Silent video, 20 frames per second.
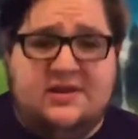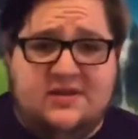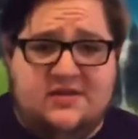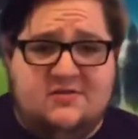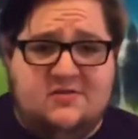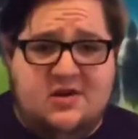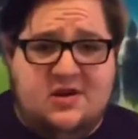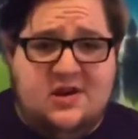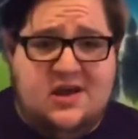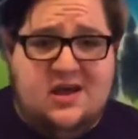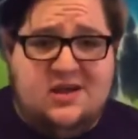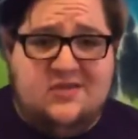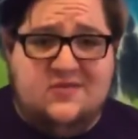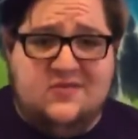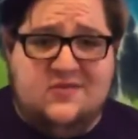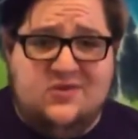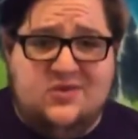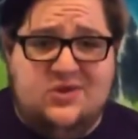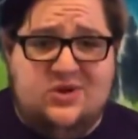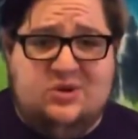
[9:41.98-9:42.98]
did run out of
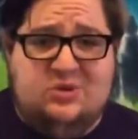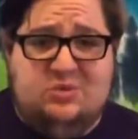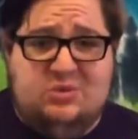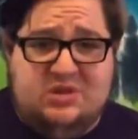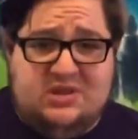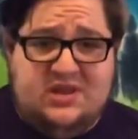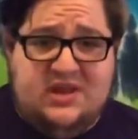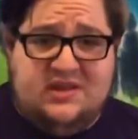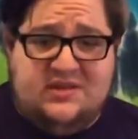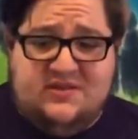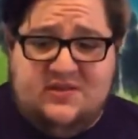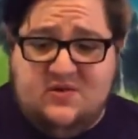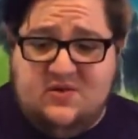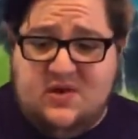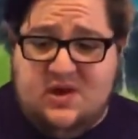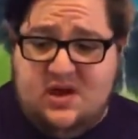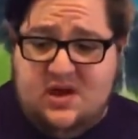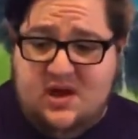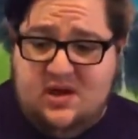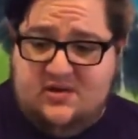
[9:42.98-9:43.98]
glue, but that's
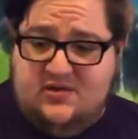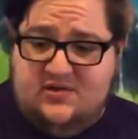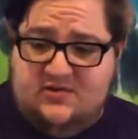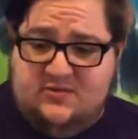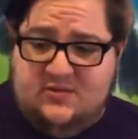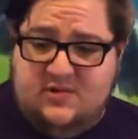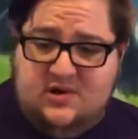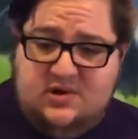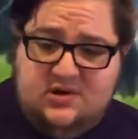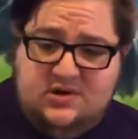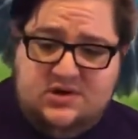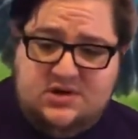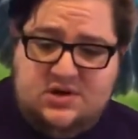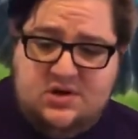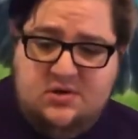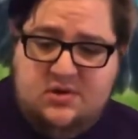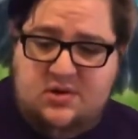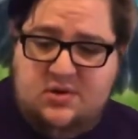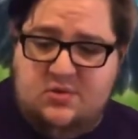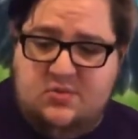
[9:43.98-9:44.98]
okay. I just wanted to
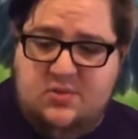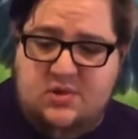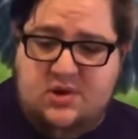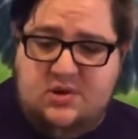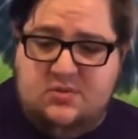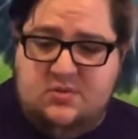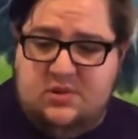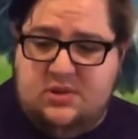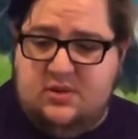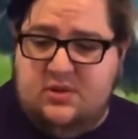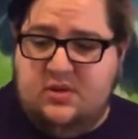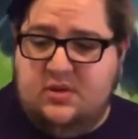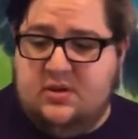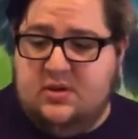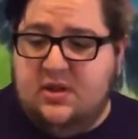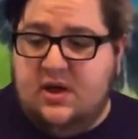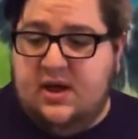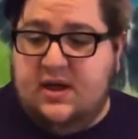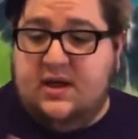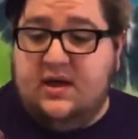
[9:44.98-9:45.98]
show you what it would look
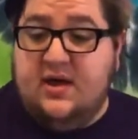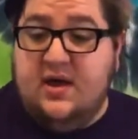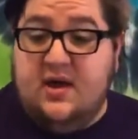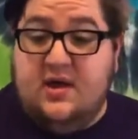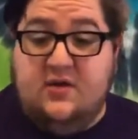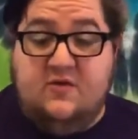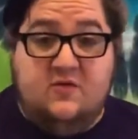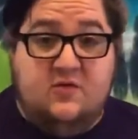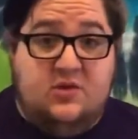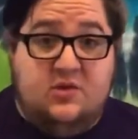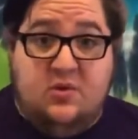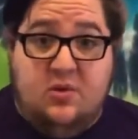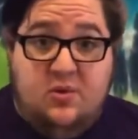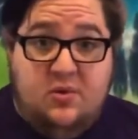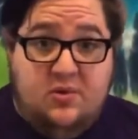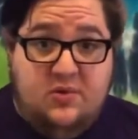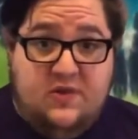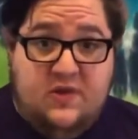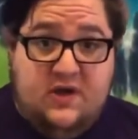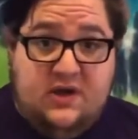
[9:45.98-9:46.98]
like kind of when the
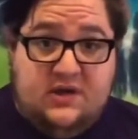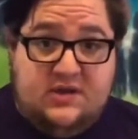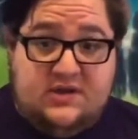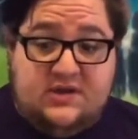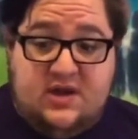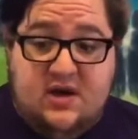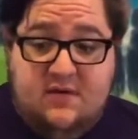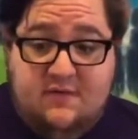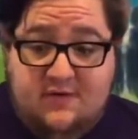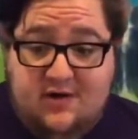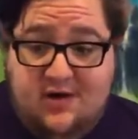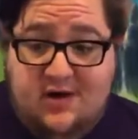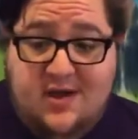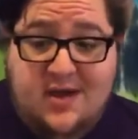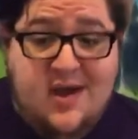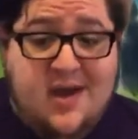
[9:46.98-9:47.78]
whole thing is covered.